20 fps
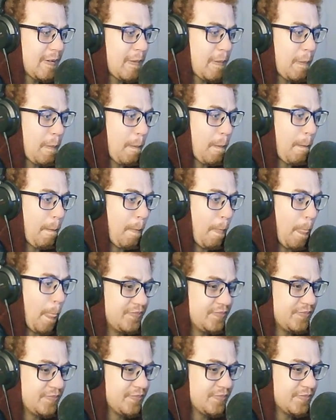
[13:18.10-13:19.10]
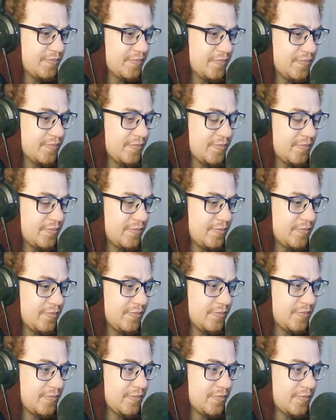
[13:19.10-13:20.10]

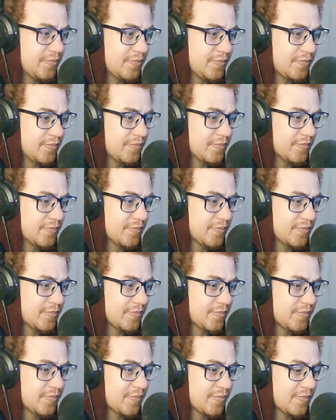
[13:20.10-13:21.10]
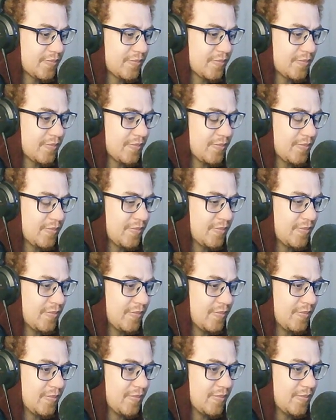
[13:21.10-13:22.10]

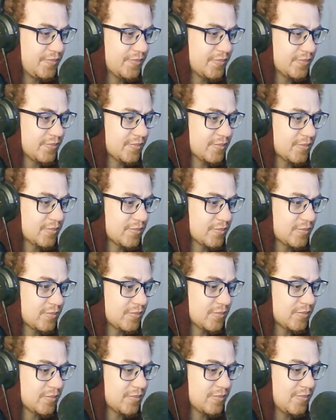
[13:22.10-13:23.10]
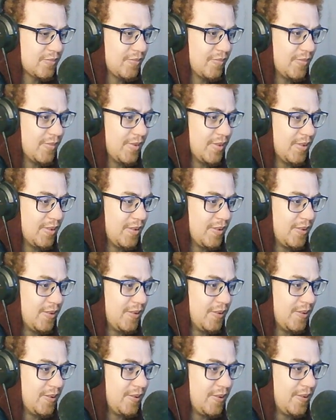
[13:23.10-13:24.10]

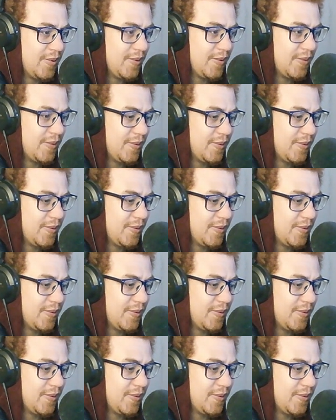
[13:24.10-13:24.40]
(silence)